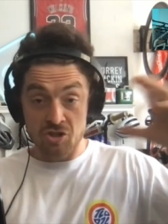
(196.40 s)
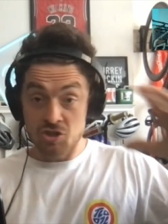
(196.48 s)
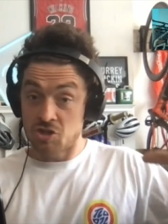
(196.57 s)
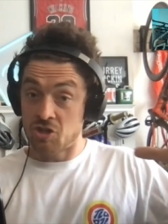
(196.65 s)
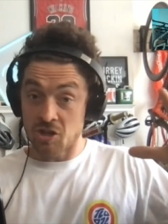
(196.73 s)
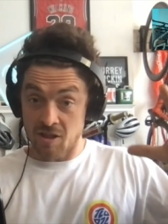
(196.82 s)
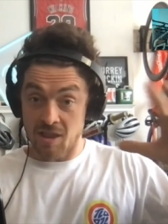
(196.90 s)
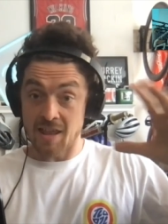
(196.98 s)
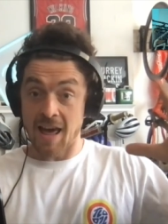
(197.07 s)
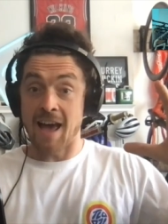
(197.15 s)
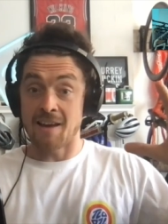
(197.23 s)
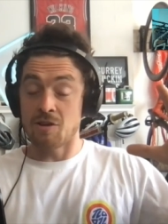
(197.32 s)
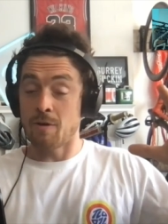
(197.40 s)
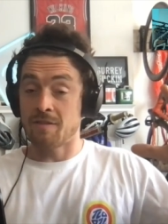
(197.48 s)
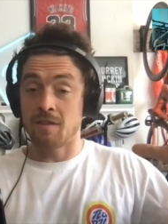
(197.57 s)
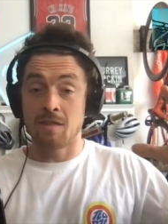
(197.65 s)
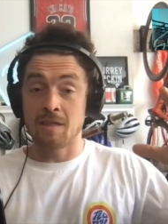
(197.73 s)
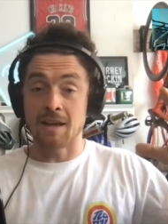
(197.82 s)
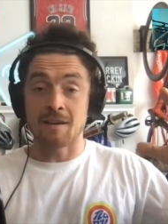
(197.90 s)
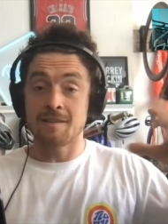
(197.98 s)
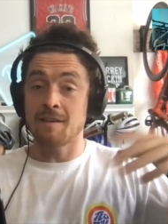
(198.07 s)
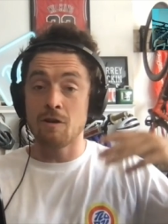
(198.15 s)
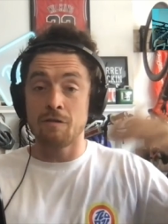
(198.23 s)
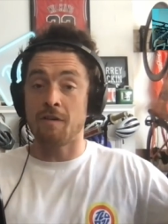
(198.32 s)
just yeah. that you have to think
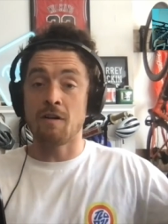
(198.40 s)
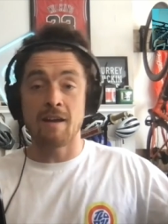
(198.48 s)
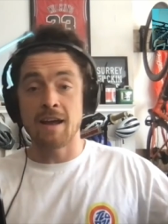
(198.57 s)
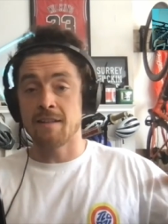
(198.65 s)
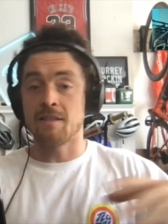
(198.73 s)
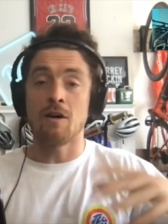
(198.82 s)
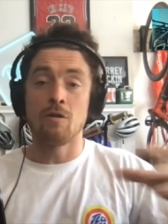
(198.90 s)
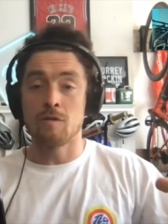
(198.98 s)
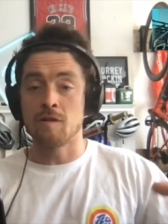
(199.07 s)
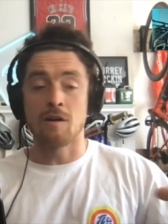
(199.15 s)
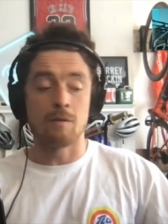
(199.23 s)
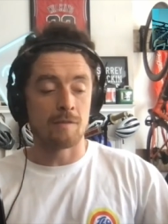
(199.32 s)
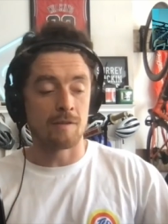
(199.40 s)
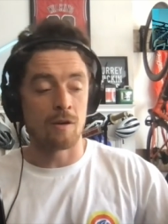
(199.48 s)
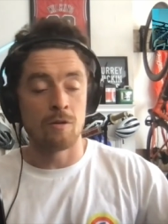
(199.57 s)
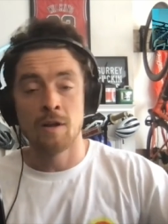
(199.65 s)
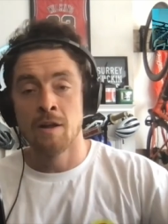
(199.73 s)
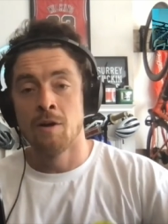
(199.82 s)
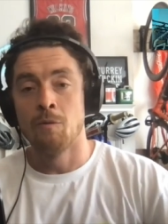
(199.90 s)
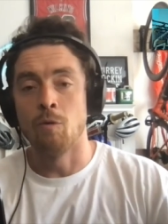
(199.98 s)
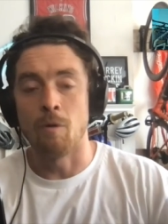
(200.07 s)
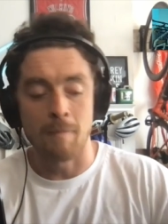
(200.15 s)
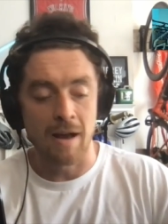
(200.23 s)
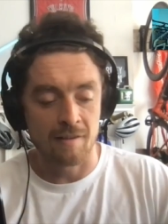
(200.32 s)
so far ahead the whole time. So
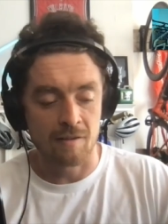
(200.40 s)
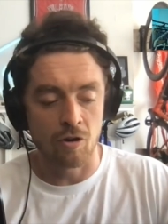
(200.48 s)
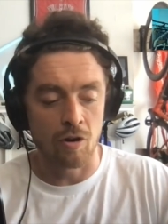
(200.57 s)
what Matt's yeah, got... I was